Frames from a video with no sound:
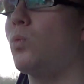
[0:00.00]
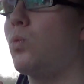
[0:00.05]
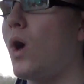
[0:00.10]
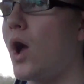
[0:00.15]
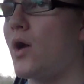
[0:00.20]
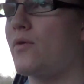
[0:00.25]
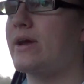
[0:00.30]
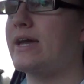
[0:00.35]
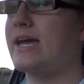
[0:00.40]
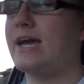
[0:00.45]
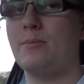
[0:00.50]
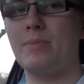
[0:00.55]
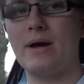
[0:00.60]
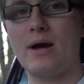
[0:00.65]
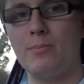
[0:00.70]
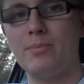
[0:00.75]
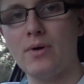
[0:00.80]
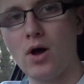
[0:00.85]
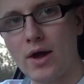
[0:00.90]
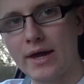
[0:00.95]
worry
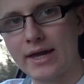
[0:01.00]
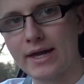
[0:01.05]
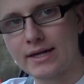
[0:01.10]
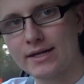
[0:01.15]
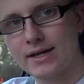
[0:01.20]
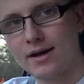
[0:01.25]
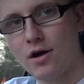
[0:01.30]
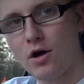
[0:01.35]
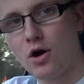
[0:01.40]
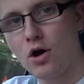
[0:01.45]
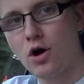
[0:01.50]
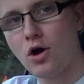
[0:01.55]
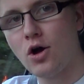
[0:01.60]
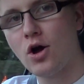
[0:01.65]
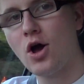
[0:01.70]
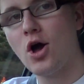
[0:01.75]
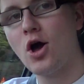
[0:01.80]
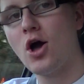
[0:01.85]
about buying a car